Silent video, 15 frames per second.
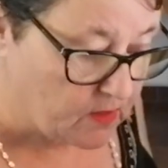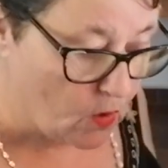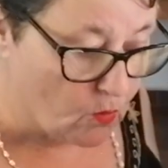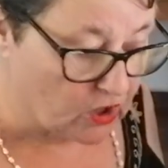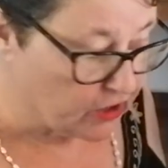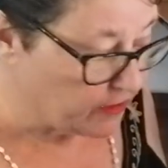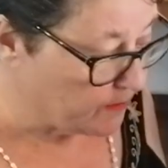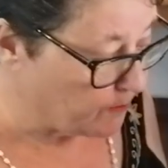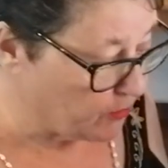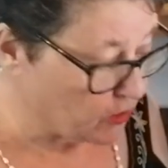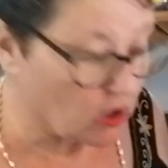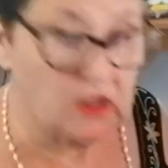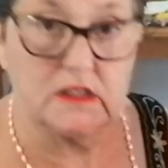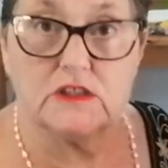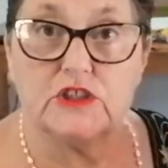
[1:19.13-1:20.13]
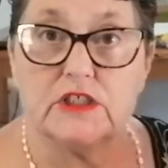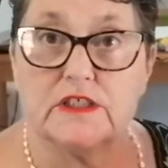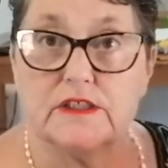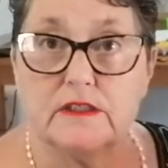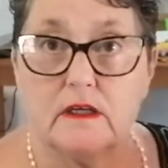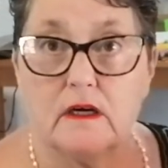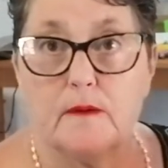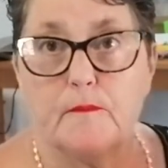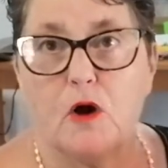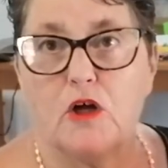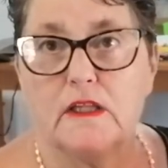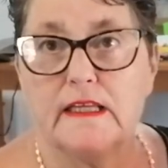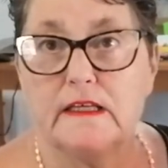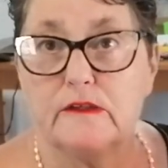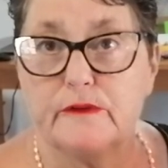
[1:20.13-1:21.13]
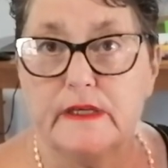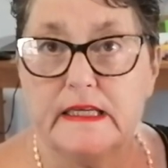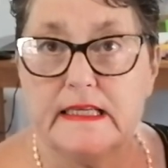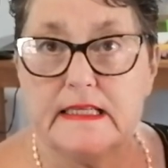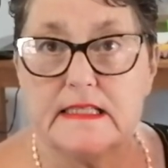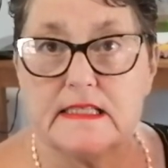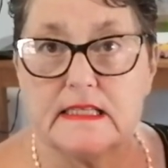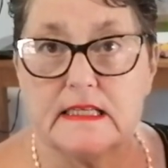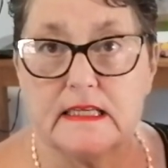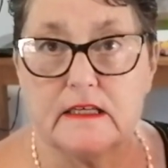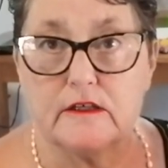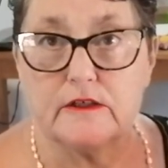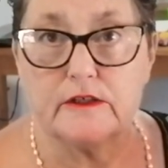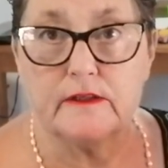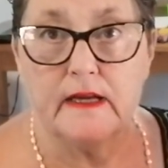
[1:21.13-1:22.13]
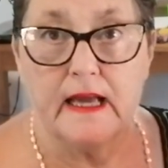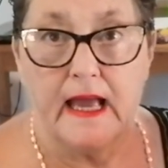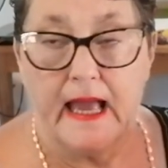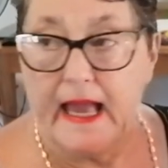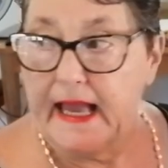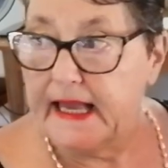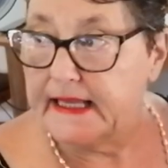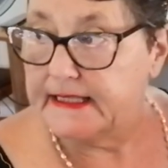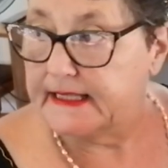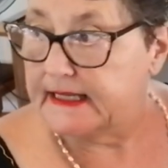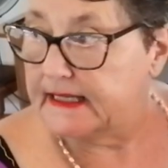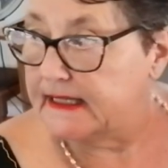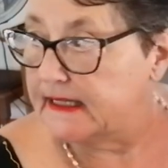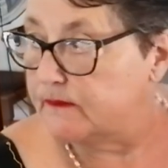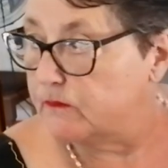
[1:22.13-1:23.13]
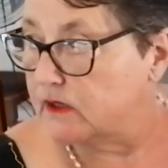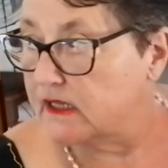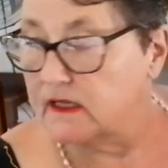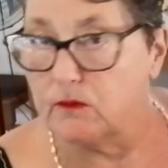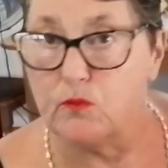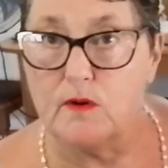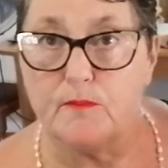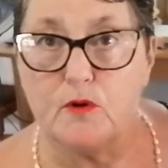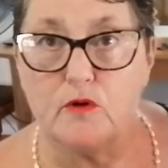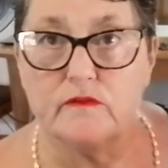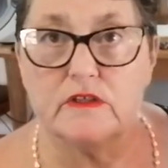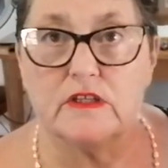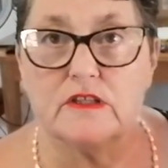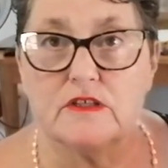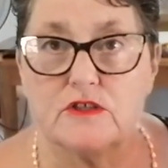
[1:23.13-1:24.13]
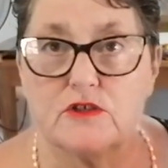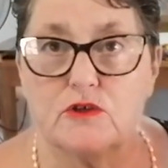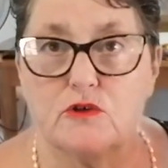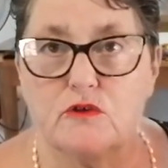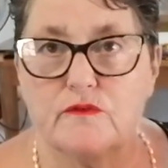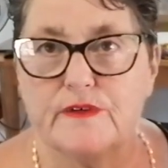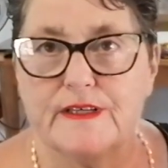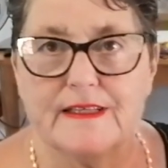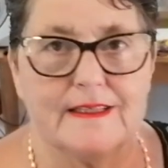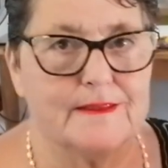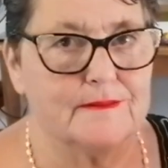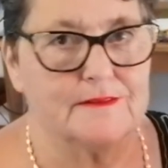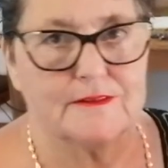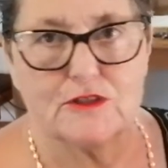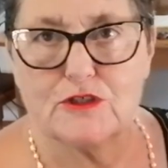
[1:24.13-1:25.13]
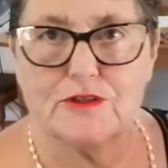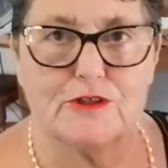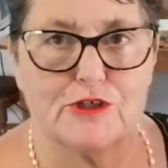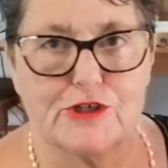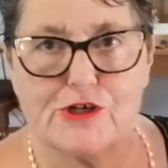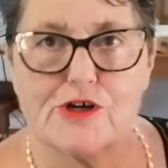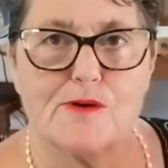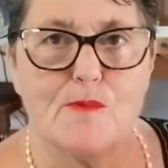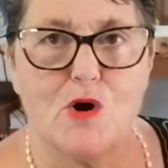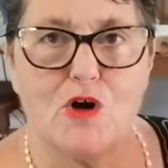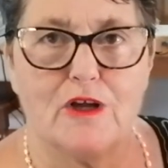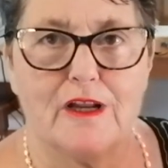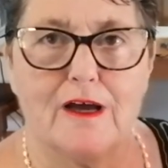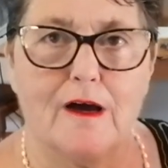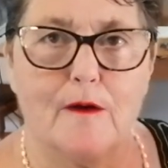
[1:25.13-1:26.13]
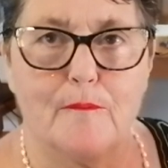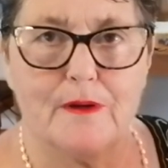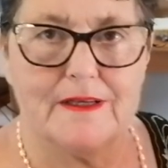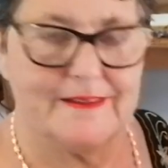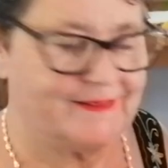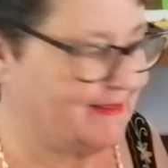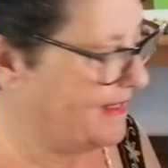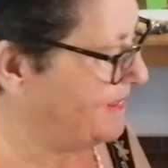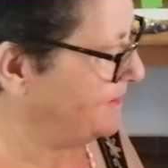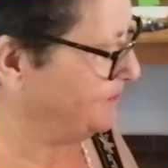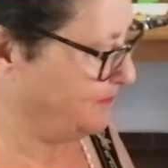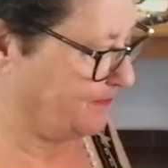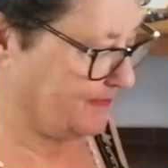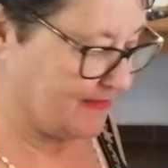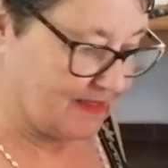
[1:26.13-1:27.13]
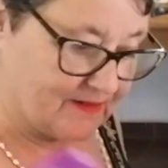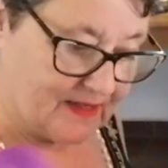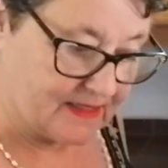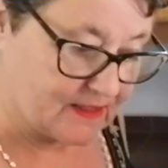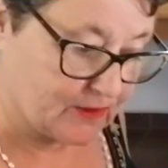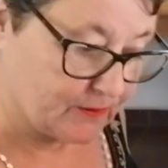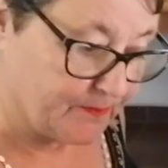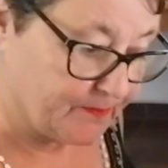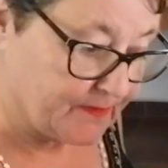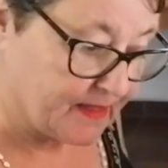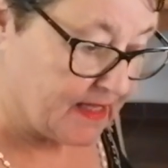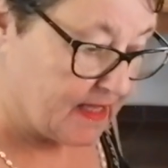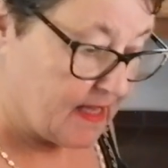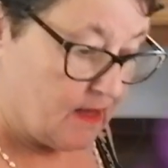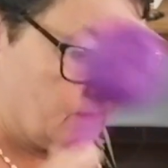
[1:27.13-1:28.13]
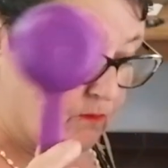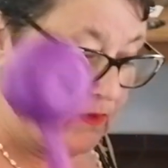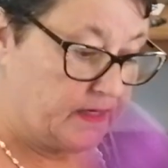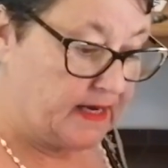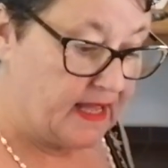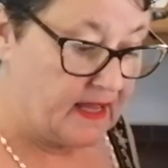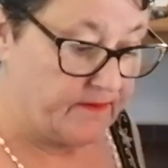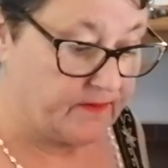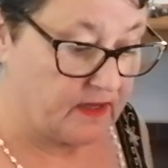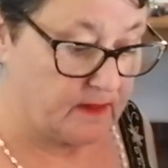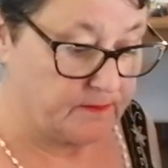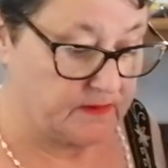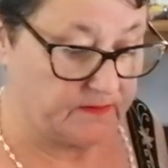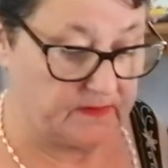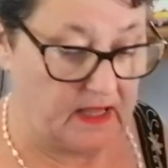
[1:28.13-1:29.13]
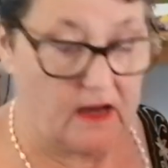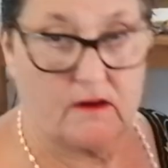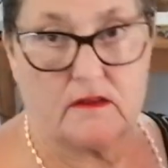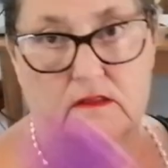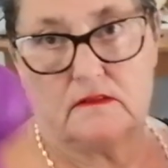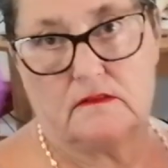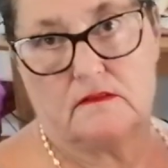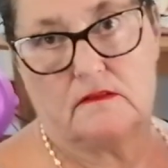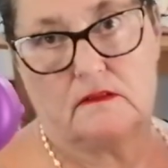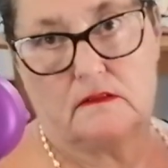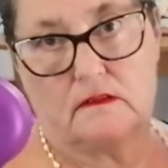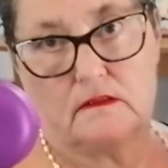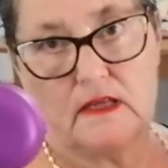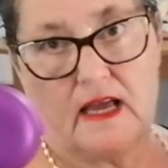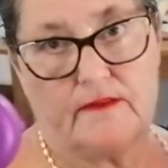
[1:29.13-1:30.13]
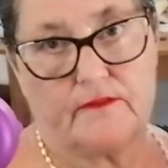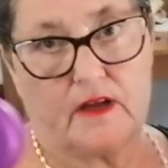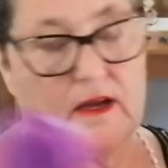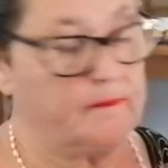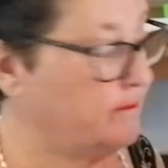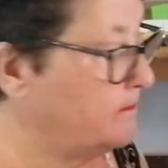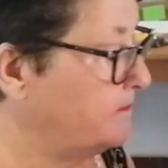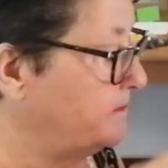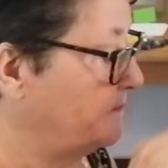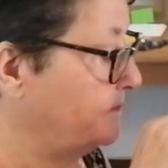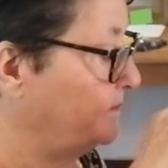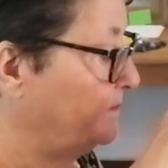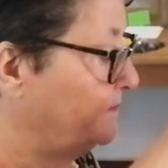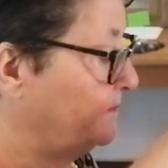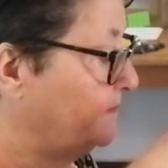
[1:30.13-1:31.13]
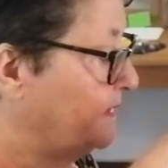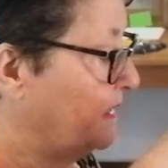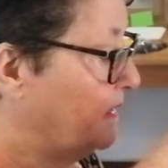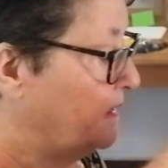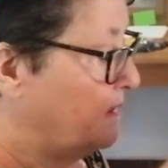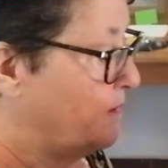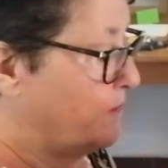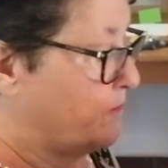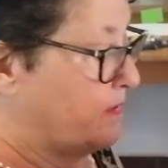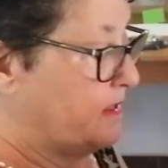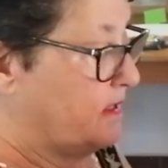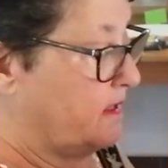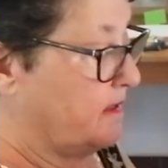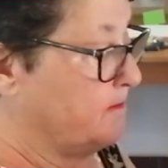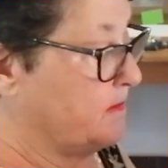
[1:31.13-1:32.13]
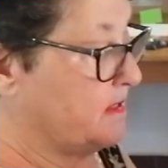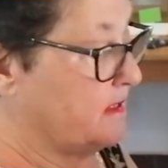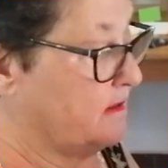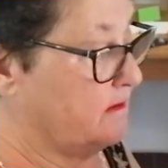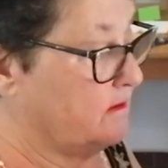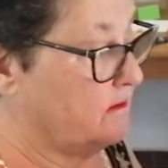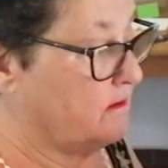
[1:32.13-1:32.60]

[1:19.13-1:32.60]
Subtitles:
we're gonna put all the ingredients in here, and then we're gonna whip over to the stove and cook them on up, right? All right, so 1.5 cups of flour. Half cup, 3 times.